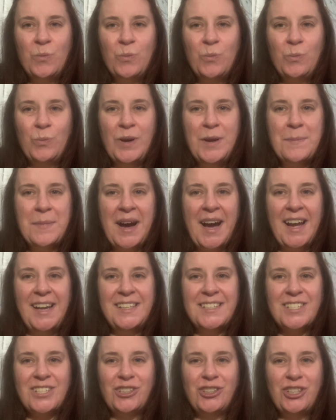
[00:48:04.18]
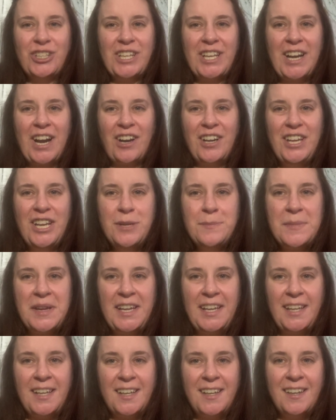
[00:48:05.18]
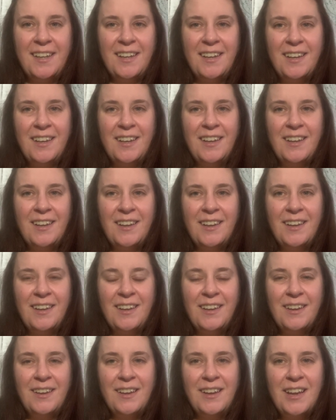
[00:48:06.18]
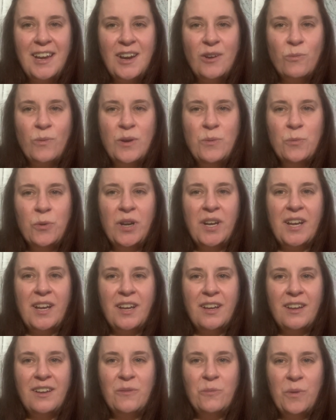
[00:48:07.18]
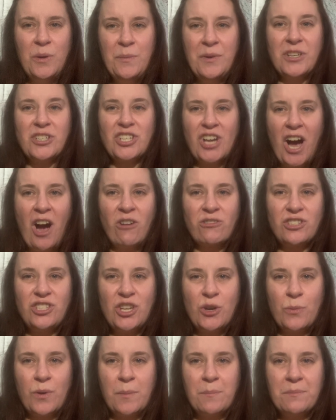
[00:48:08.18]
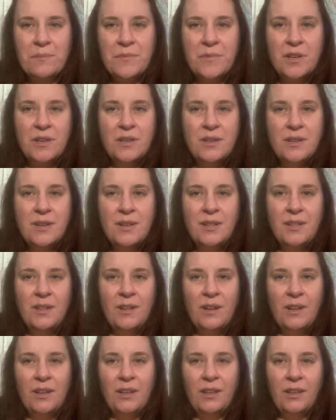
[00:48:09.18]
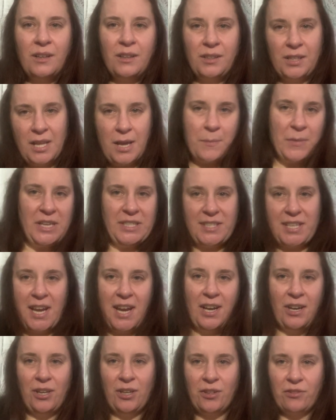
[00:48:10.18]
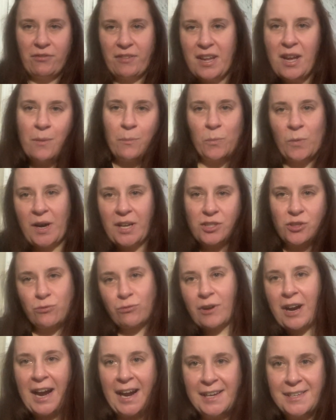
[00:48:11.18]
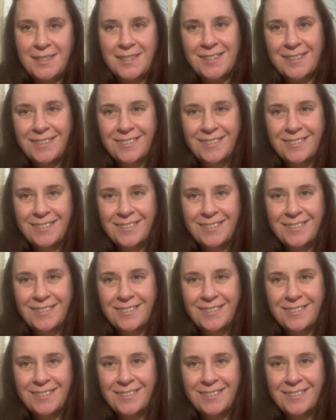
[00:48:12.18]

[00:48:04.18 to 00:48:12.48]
we might look at our enemy and we want to we want to talk to them. Let me tell them what's right.